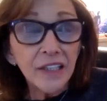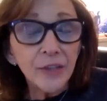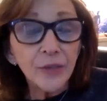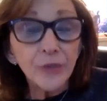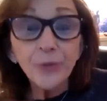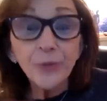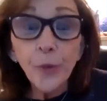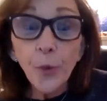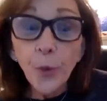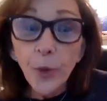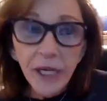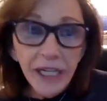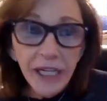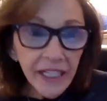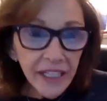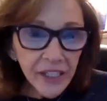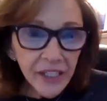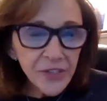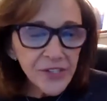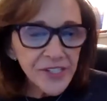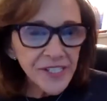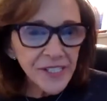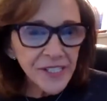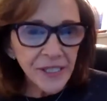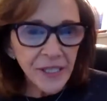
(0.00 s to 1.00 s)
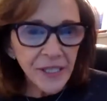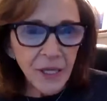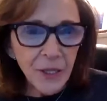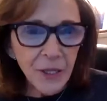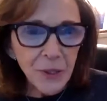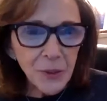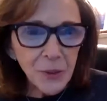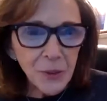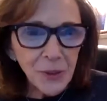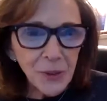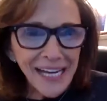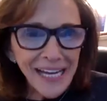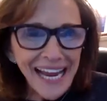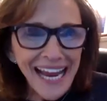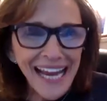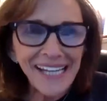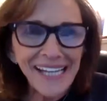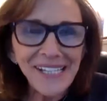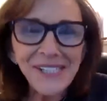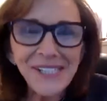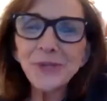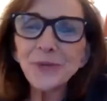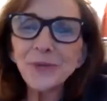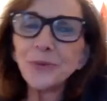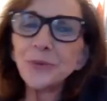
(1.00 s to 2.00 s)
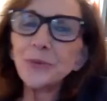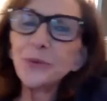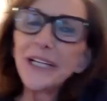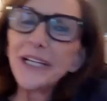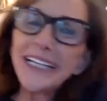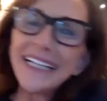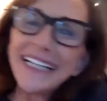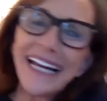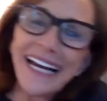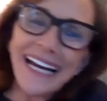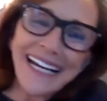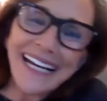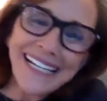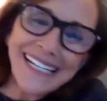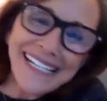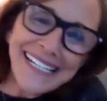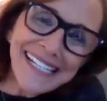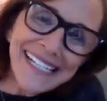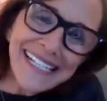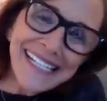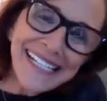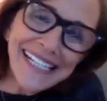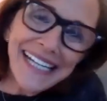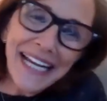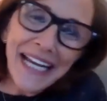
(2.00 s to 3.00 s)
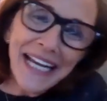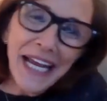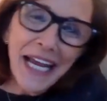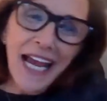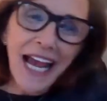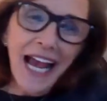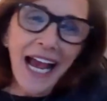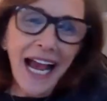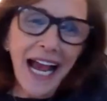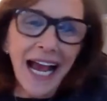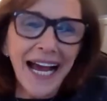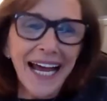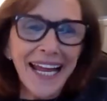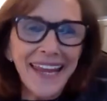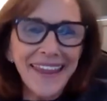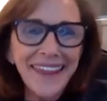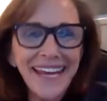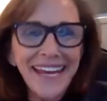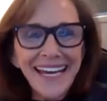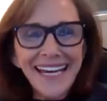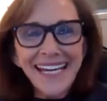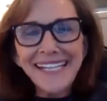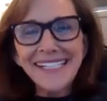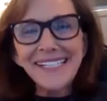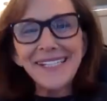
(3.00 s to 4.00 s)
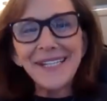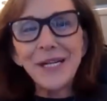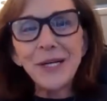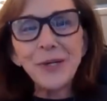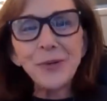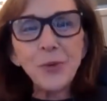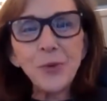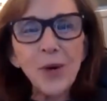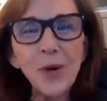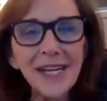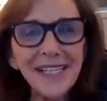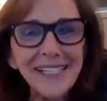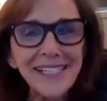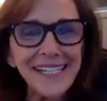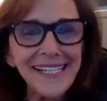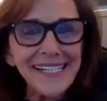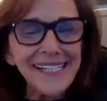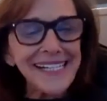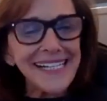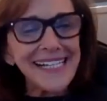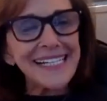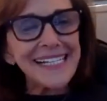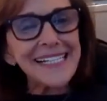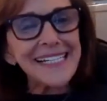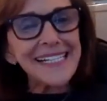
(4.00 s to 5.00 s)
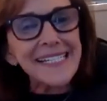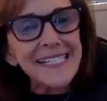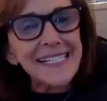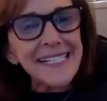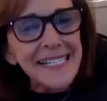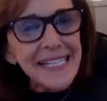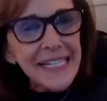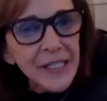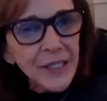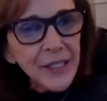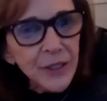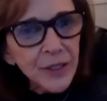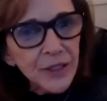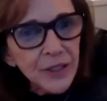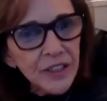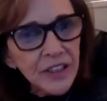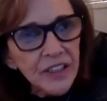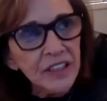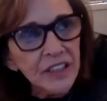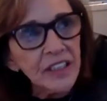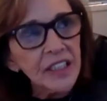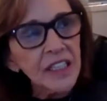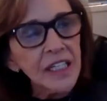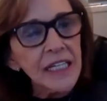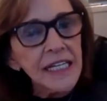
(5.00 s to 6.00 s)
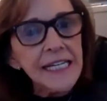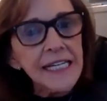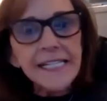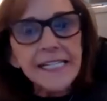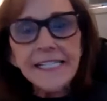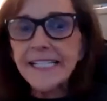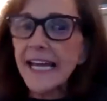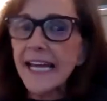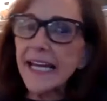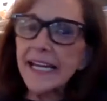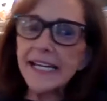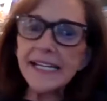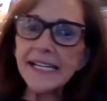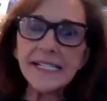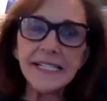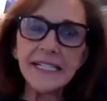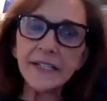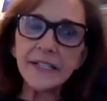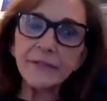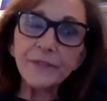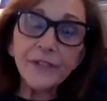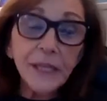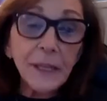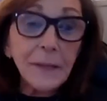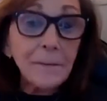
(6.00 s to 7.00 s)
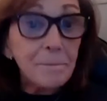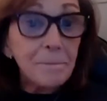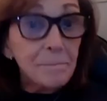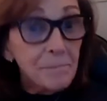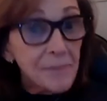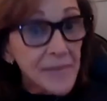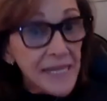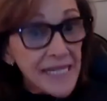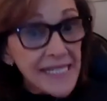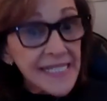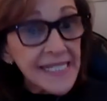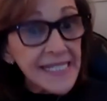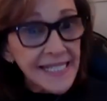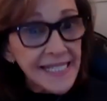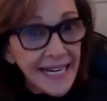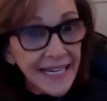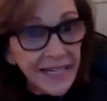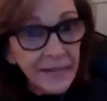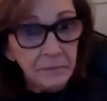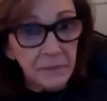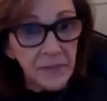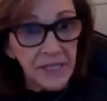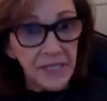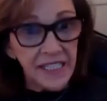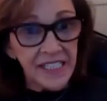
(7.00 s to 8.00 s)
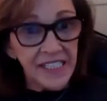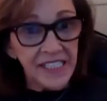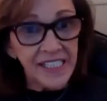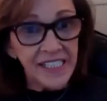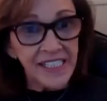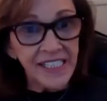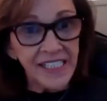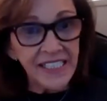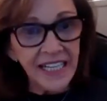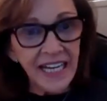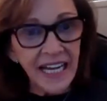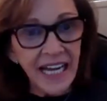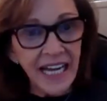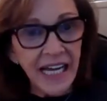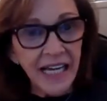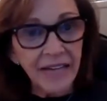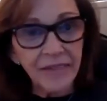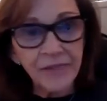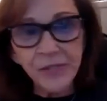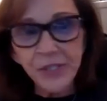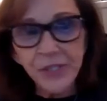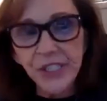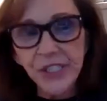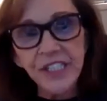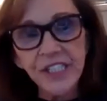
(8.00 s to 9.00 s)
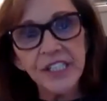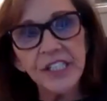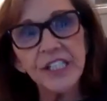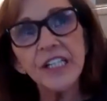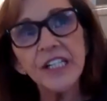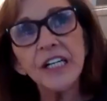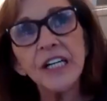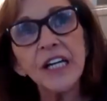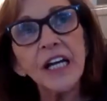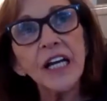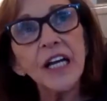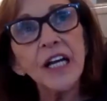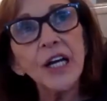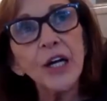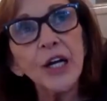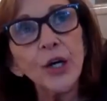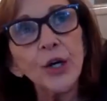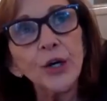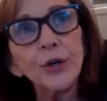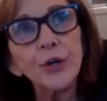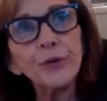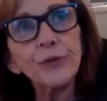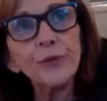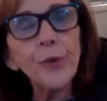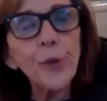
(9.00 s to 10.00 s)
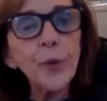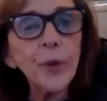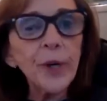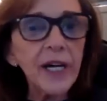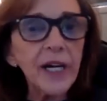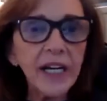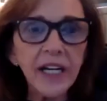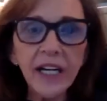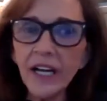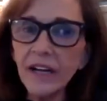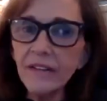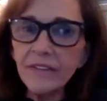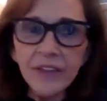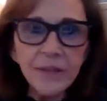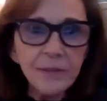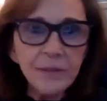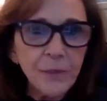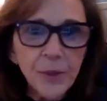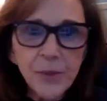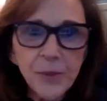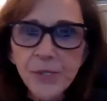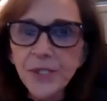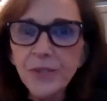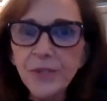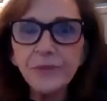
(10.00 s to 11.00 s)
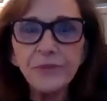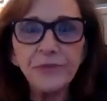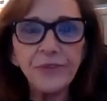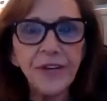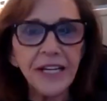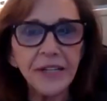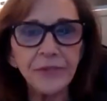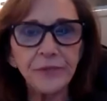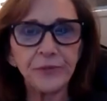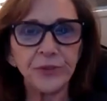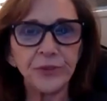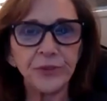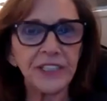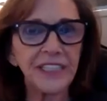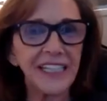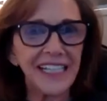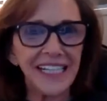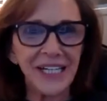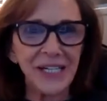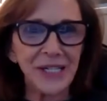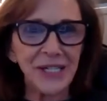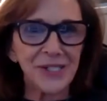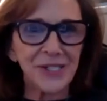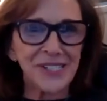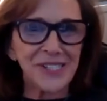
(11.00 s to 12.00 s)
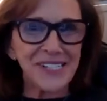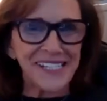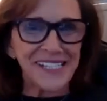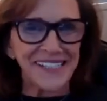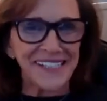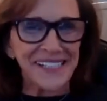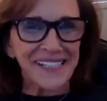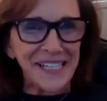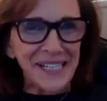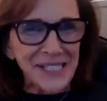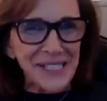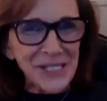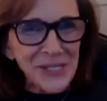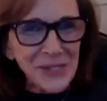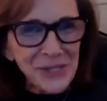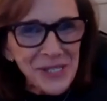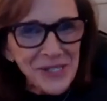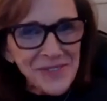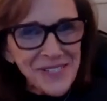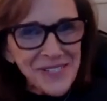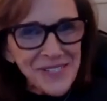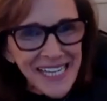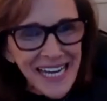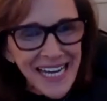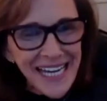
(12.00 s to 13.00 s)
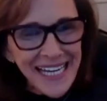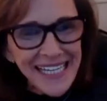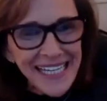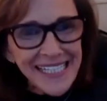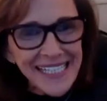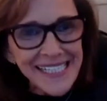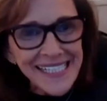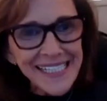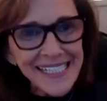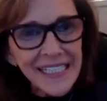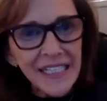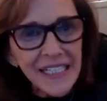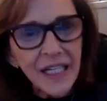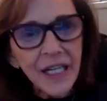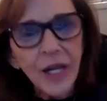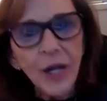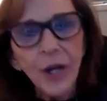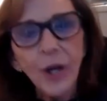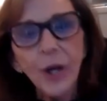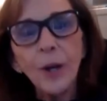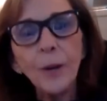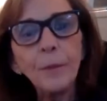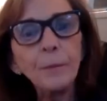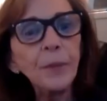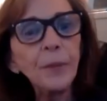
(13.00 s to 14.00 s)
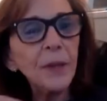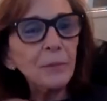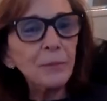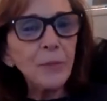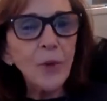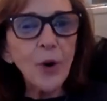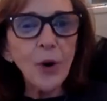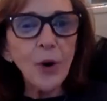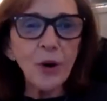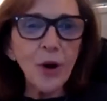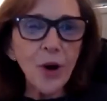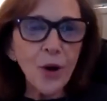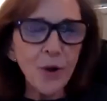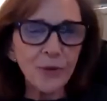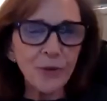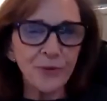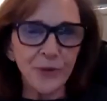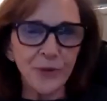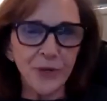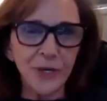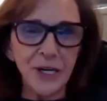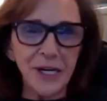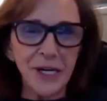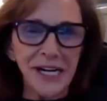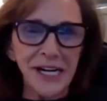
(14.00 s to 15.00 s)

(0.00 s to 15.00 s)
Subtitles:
40 years ago, and to realize that there wasn't a single scientific misstatement after 40 of the most eventful years in the history of science. But moreover,